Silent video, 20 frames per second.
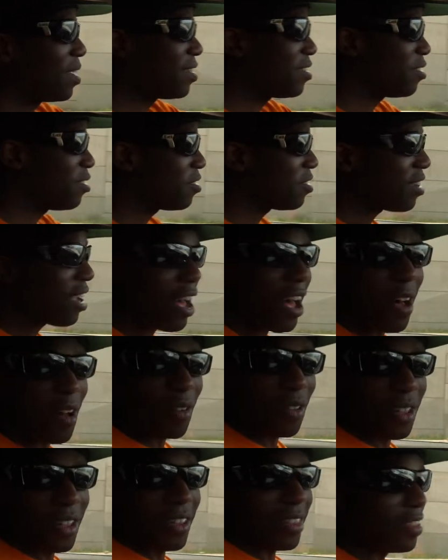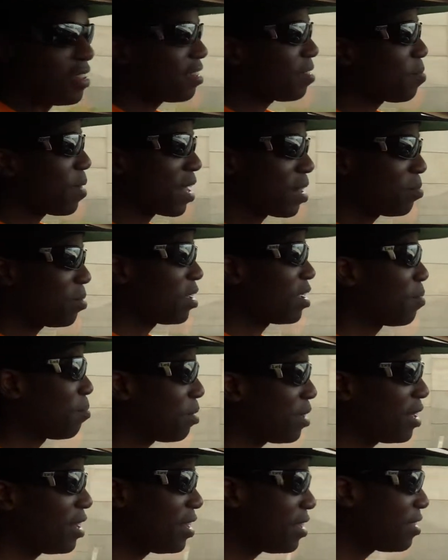I told y'all this is about to be
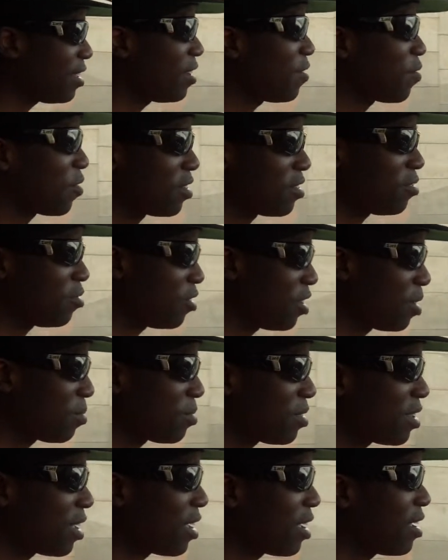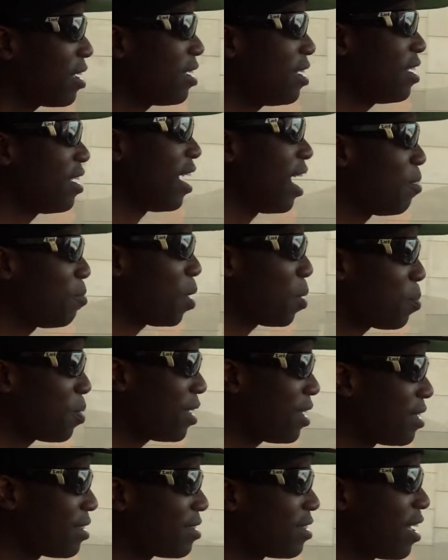completely different, you know what I'm saying? I'm up
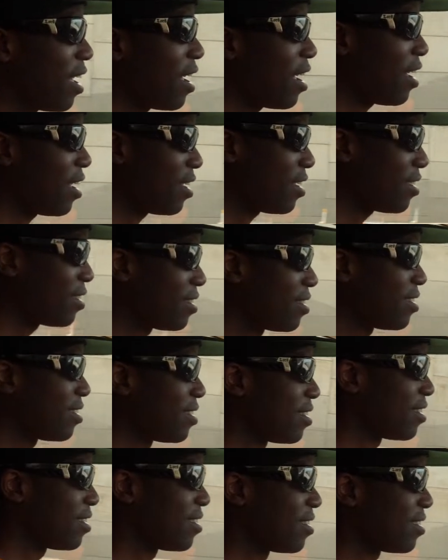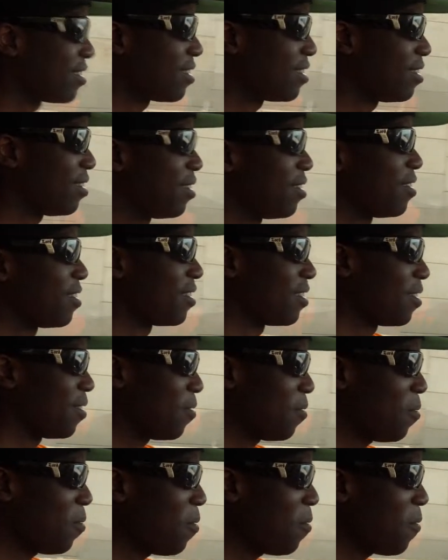in this thing.
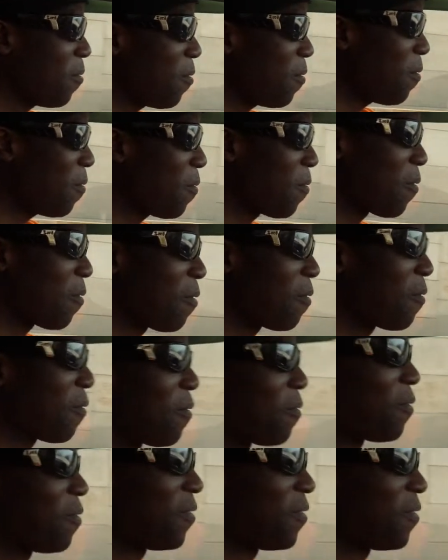Woo!